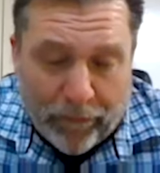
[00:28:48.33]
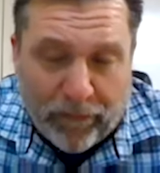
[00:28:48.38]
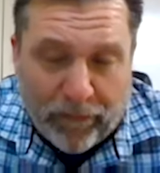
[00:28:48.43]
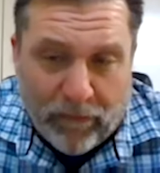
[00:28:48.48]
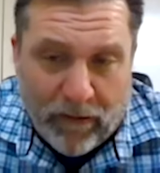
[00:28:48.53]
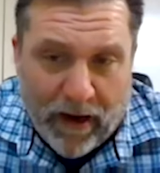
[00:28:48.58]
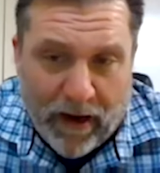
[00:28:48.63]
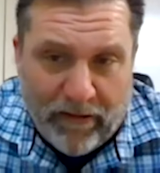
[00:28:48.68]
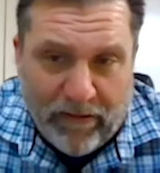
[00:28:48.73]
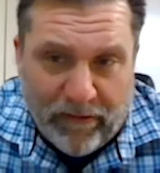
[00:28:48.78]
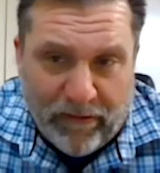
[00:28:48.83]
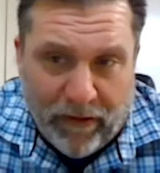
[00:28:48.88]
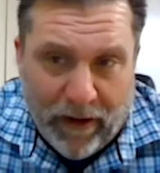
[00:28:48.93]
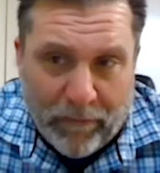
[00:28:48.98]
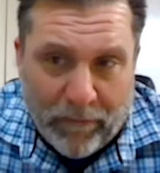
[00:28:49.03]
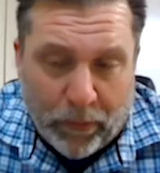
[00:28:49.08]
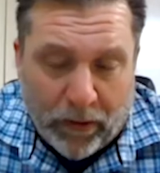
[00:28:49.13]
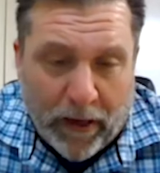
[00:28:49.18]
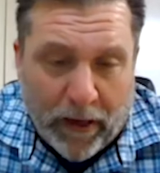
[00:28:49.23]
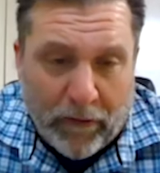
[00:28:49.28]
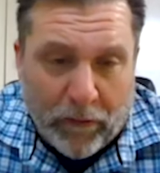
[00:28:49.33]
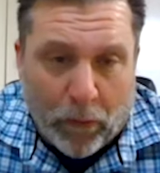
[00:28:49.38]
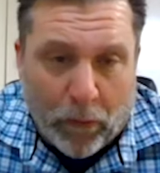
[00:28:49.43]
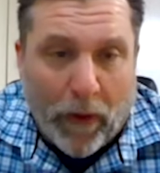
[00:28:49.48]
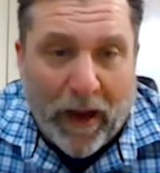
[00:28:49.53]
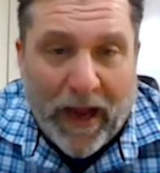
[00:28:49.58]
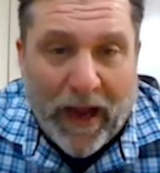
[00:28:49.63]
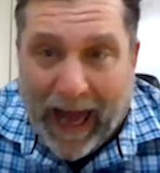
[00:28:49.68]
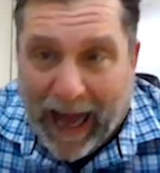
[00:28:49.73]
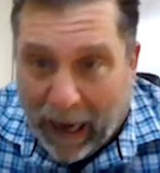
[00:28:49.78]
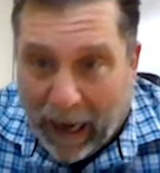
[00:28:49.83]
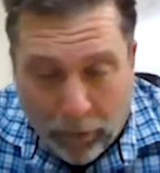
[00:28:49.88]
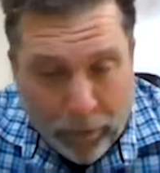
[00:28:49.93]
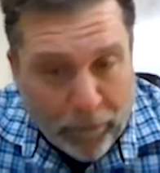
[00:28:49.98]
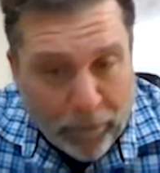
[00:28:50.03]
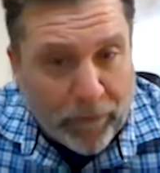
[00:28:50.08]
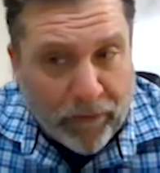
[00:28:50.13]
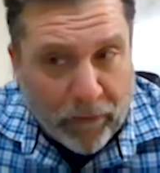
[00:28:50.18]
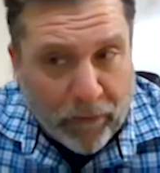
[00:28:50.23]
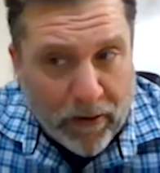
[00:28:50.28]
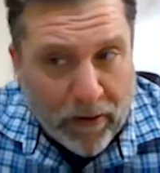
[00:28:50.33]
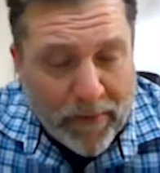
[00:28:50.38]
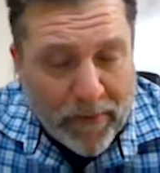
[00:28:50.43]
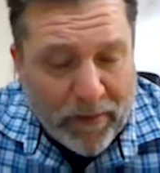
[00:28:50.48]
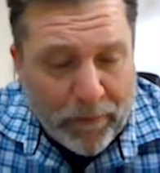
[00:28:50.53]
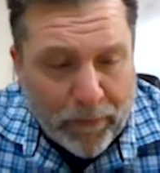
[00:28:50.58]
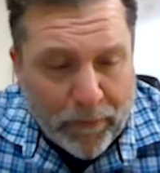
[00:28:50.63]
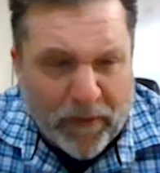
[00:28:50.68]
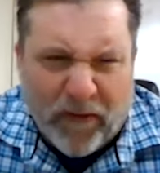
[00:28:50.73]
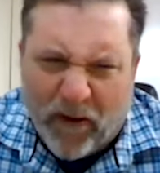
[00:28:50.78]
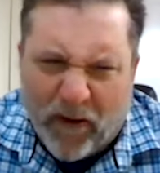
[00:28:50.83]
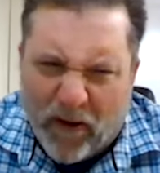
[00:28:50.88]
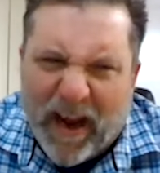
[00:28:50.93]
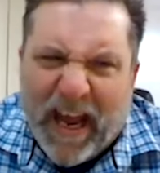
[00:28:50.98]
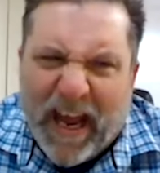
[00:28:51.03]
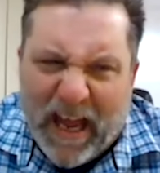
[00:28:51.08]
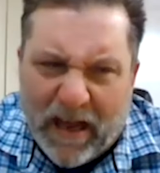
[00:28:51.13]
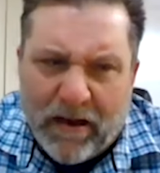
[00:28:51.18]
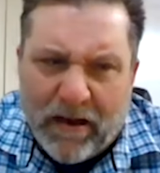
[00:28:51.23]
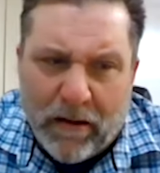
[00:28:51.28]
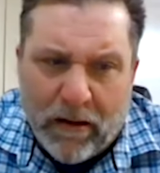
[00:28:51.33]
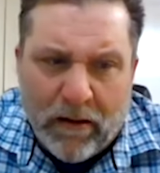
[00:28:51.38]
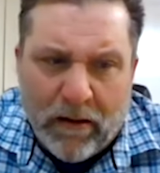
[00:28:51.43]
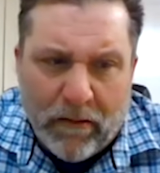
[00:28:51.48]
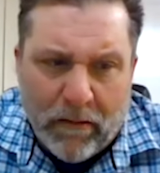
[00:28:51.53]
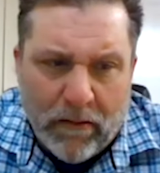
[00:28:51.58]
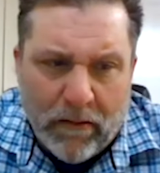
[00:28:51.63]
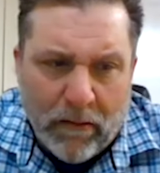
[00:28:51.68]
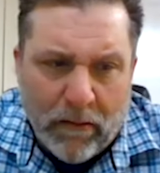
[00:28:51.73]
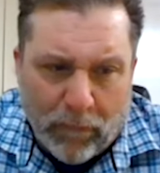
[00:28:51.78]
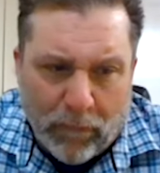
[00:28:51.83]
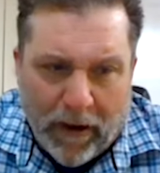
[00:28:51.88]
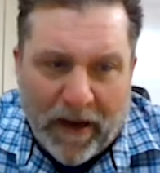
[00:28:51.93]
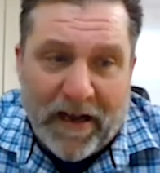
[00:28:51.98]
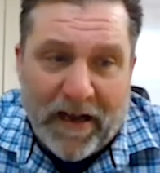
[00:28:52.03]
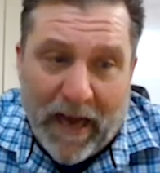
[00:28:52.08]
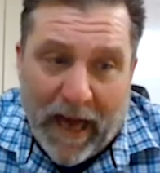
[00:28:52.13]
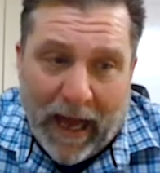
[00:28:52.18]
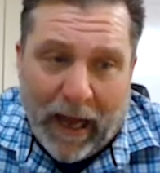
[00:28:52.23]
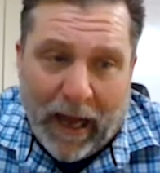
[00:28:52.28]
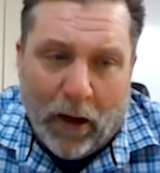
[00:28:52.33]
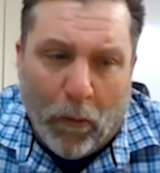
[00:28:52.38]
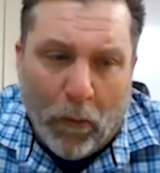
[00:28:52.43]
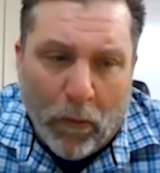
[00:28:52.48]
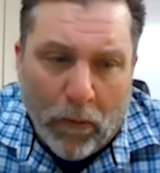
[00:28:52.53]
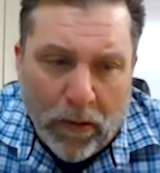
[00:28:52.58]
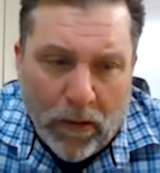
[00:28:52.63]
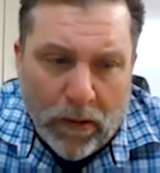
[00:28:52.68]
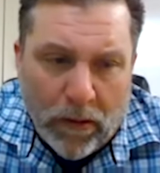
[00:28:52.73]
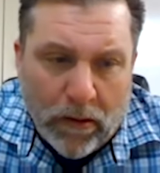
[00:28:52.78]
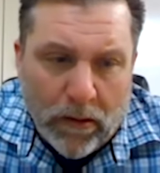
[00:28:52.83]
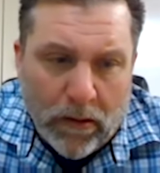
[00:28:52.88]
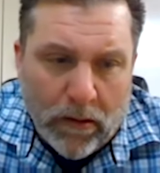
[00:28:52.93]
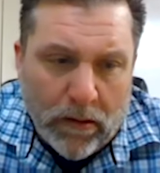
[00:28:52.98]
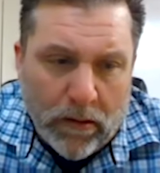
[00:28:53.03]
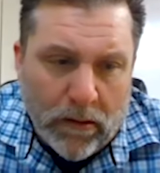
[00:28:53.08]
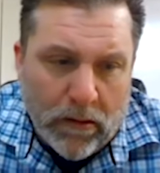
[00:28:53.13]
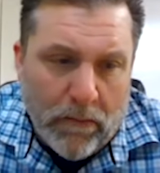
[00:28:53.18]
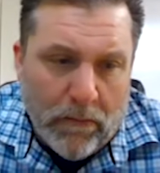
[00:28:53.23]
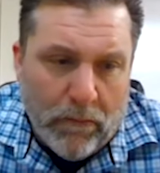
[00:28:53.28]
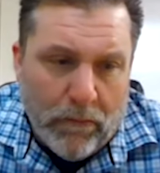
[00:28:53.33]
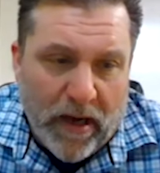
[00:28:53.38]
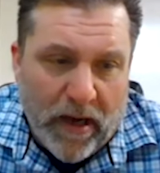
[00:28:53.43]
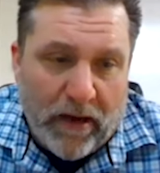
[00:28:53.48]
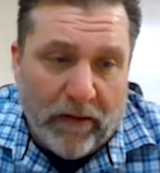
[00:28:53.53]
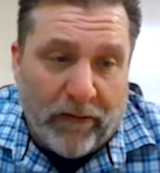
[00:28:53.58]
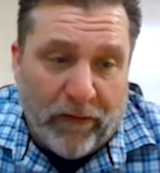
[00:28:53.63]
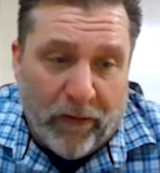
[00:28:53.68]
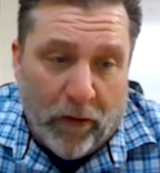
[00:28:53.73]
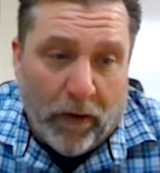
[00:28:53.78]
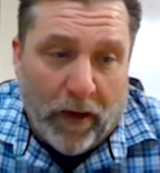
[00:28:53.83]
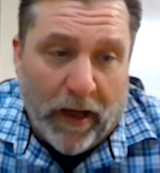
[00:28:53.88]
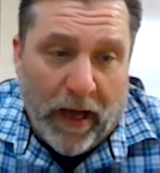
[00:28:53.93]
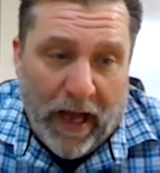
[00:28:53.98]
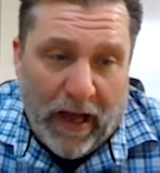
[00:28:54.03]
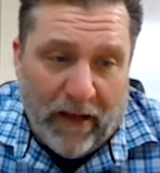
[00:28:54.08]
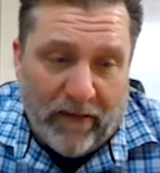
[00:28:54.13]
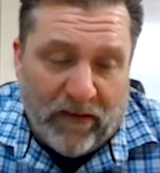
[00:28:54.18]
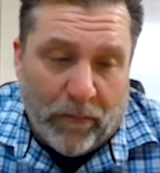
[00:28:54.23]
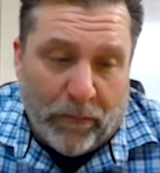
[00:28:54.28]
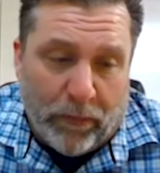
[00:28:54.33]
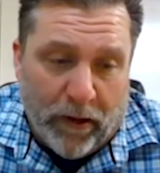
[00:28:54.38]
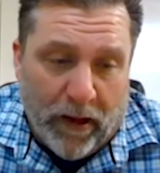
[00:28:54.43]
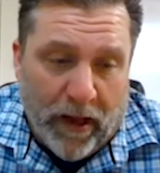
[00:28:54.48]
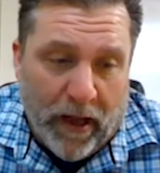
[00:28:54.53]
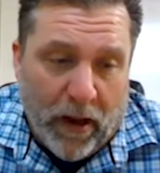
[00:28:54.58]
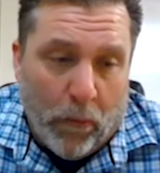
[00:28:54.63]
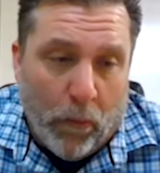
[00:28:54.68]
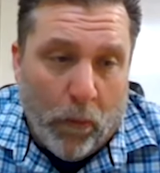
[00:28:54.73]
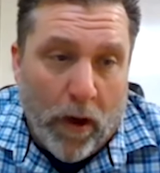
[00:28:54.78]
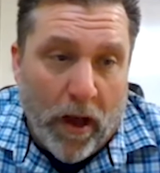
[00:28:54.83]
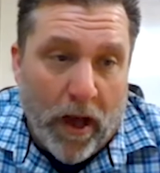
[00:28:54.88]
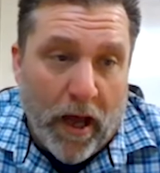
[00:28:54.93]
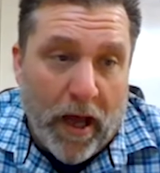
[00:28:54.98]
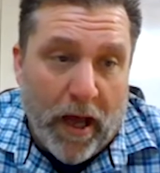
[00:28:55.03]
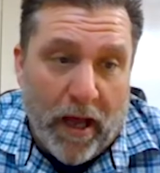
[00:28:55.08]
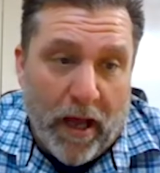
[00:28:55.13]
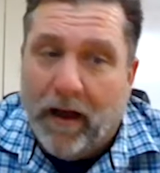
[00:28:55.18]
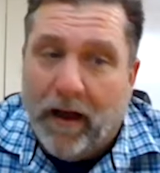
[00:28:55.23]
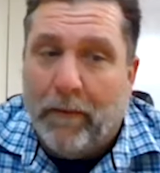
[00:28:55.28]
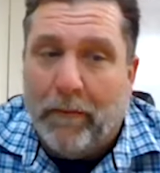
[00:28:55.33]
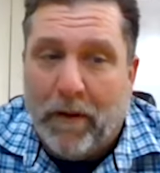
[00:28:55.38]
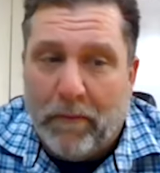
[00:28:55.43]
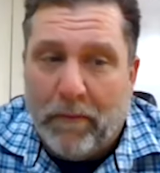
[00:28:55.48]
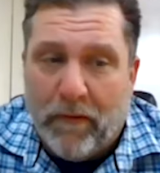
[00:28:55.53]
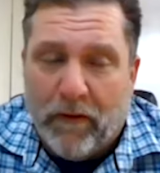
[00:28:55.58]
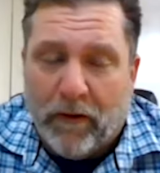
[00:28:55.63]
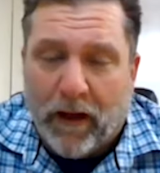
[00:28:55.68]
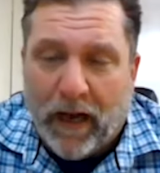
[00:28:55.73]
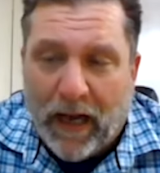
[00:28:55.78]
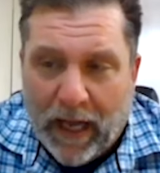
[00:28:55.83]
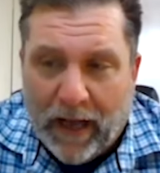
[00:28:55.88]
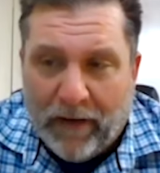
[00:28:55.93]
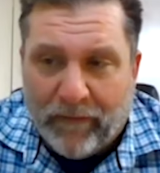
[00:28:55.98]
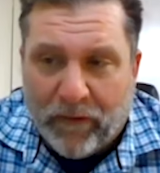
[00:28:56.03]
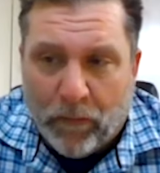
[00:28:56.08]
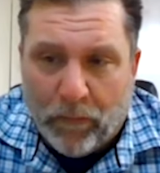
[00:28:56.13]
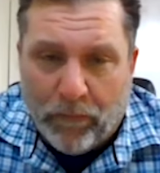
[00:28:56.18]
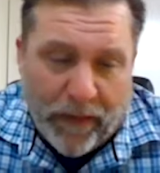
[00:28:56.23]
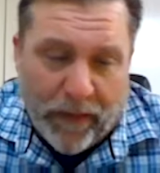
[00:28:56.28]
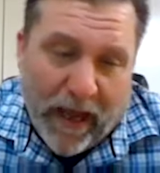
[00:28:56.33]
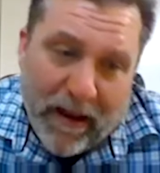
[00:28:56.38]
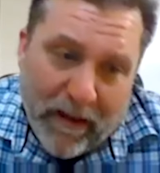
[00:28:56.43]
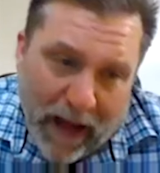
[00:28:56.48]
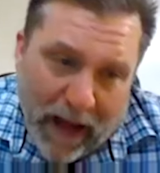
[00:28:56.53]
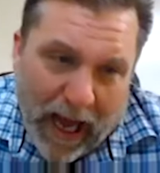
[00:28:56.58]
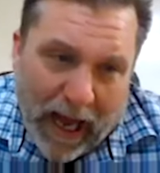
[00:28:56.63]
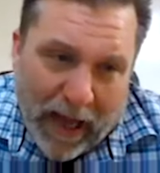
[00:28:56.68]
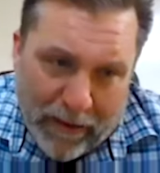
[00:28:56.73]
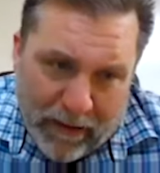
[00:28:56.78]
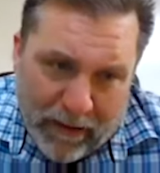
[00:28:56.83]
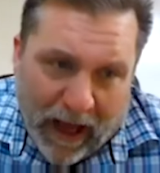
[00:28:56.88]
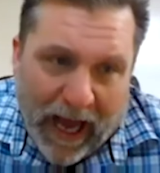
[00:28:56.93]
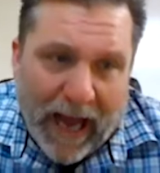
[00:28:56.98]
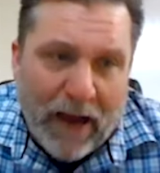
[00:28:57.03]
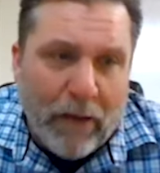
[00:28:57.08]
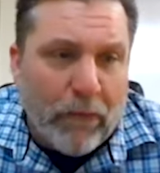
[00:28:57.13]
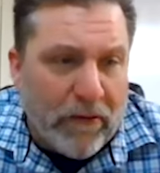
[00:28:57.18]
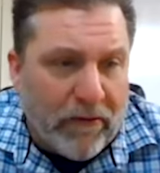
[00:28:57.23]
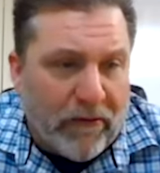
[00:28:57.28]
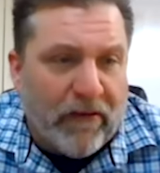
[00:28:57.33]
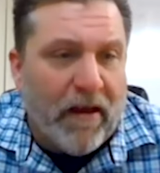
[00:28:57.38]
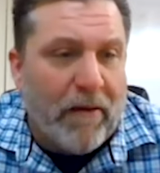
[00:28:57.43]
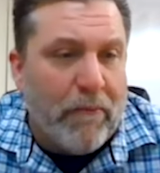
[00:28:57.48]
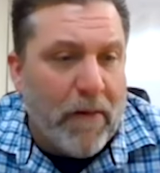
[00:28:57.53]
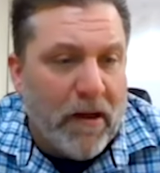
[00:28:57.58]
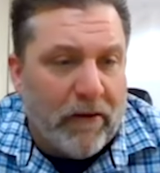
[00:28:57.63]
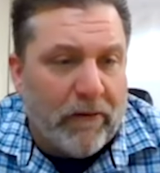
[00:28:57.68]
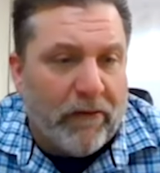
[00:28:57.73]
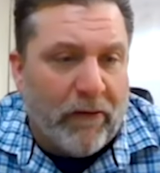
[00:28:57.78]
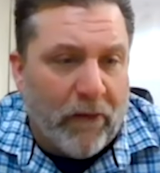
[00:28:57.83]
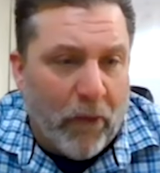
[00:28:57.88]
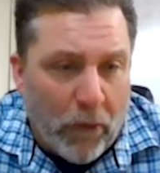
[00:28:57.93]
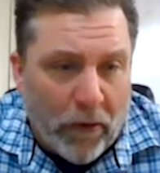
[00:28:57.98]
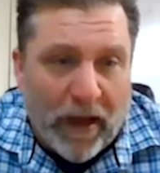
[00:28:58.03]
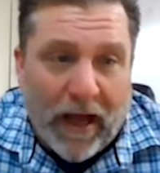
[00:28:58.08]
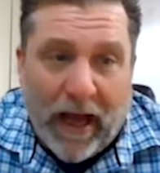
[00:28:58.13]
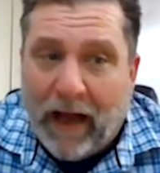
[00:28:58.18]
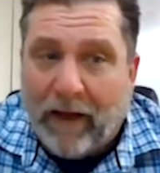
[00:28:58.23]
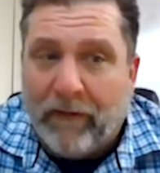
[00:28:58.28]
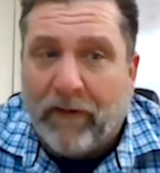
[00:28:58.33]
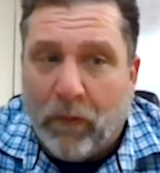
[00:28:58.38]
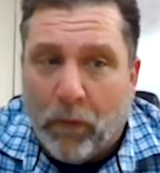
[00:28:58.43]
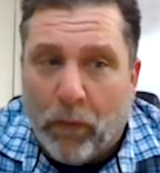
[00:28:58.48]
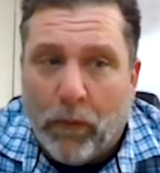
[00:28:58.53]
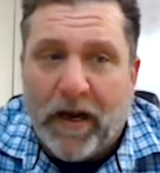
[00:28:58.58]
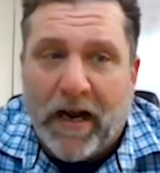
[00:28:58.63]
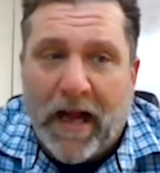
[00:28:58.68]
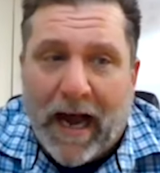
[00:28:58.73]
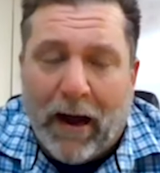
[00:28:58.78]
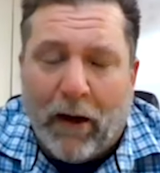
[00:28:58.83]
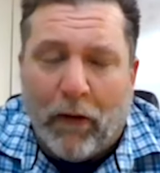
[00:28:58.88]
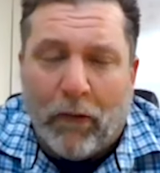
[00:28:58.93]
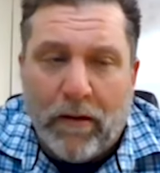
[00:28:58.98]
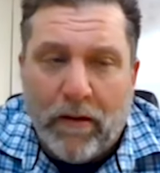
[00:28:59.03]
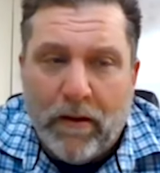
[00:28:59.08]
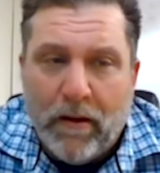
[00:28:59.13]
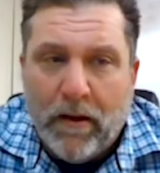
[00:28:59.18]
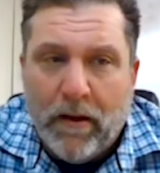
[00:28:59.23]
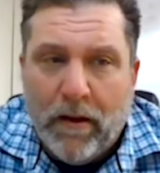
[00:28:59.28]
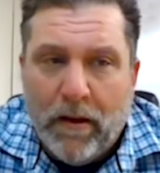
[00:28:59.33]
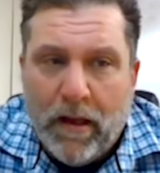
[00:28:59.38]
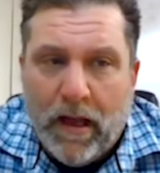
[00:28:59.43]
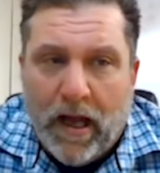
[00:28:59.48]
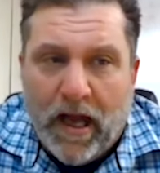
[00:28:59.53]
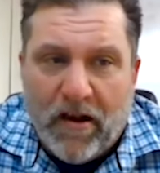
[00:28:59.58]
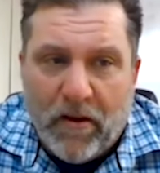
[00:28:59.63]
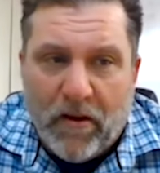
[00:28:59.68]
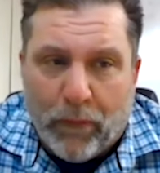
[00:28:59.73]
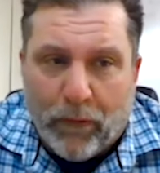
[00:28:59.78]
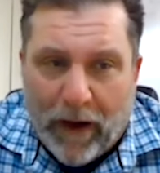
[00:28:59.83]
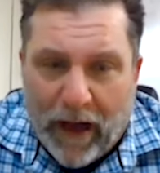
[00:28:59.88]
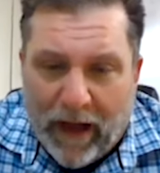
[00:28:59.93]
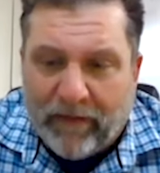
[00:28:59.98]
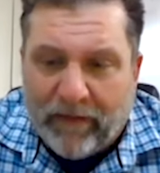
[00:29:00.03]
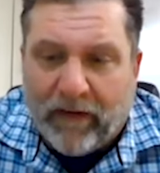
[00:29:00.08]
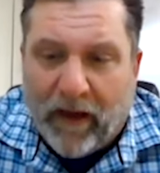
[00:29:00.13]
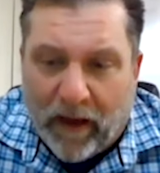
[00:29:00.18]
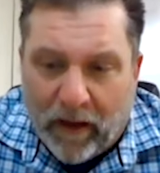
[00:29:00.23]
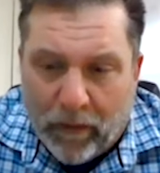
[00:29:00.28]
stretch and play their way out of the tournament, but they're in right now. Minnesota has to play way up. I mean, they're going to have to. I would say Minnesota has to win out, and Nebraska